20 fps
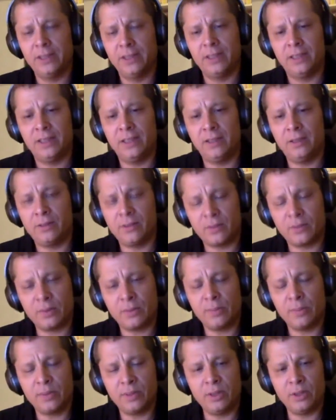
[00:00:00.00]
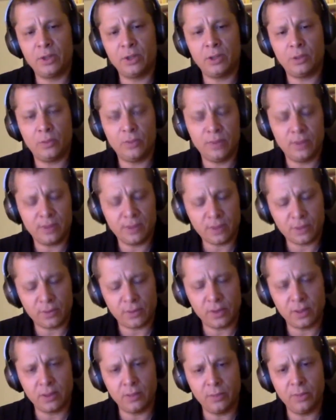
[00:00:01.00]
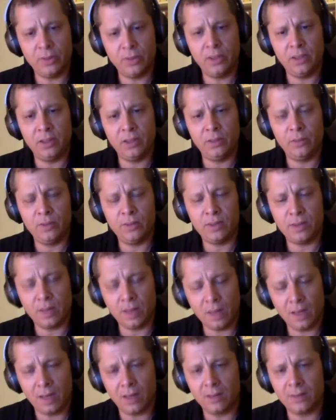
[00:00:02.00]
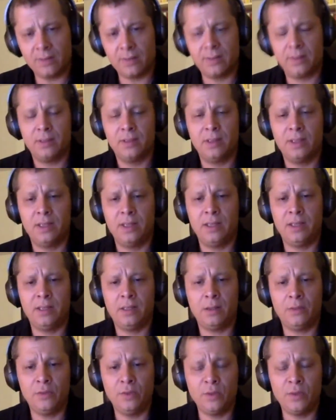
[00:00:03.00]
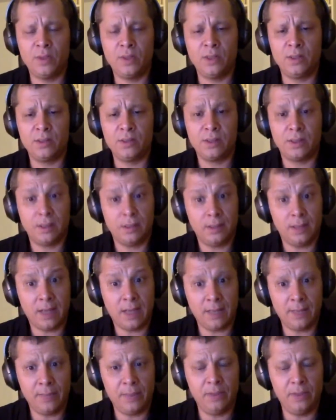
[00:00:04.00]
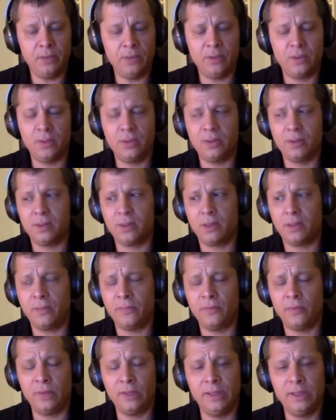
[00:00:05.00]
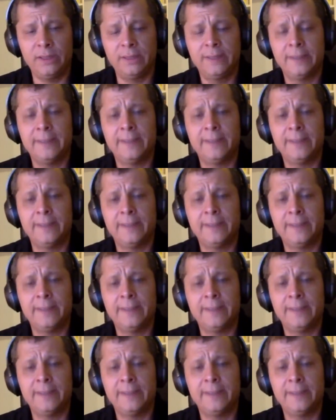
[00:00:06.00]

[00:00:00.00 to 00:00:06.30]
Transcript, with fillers: in a strong position, with a strong community, with a lot of users and happy users, hopefully,